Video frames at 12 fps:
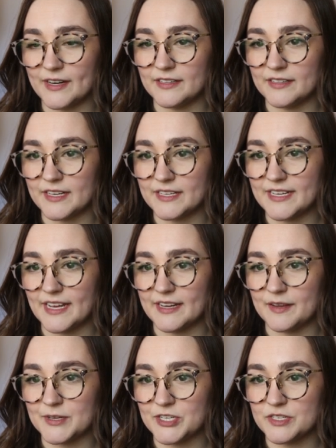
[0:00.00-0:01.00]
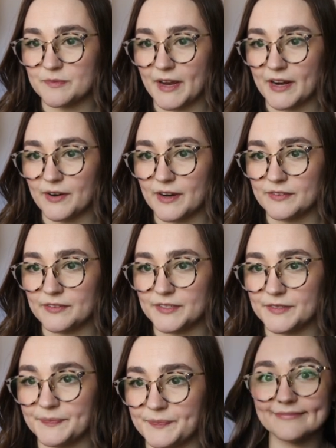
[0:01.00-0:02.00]
and click set image as background.
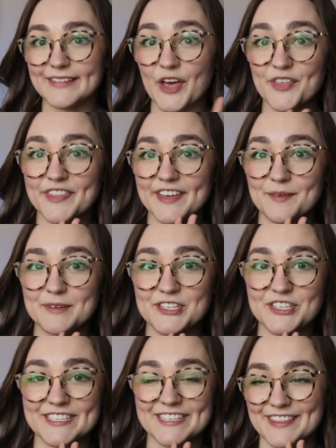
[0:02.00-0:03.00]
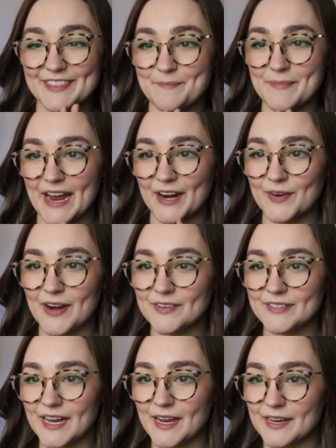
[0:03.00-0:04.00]
Now that the image is in the
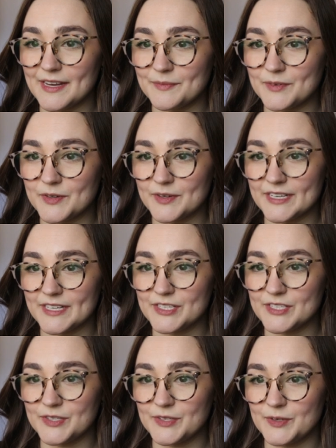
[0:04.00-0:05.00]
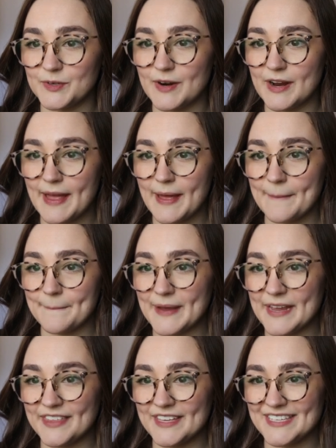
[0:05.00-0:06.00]
background, I am going to
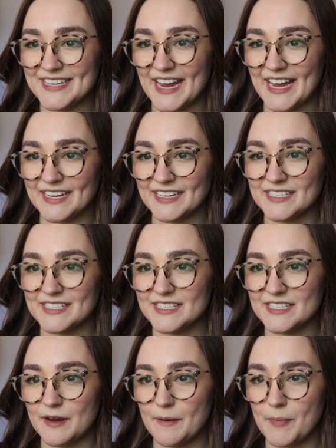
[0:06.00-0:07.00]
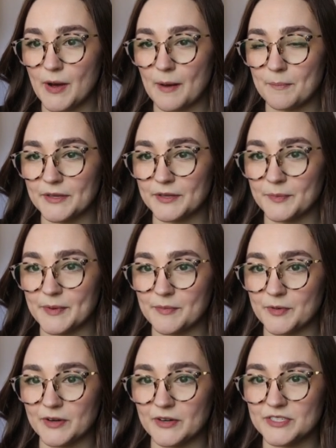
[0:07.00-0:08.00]
make the text pop a little bit
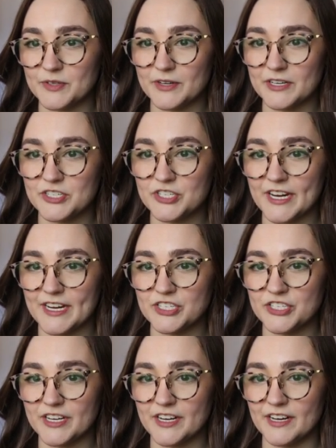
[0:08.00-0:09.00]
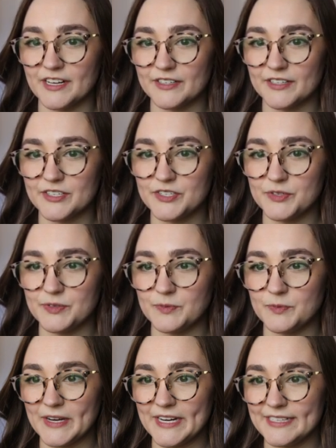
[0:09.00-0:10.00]
more. So we're gonna change the color to
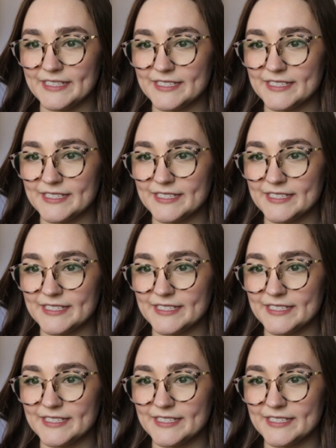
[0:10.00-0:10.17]
white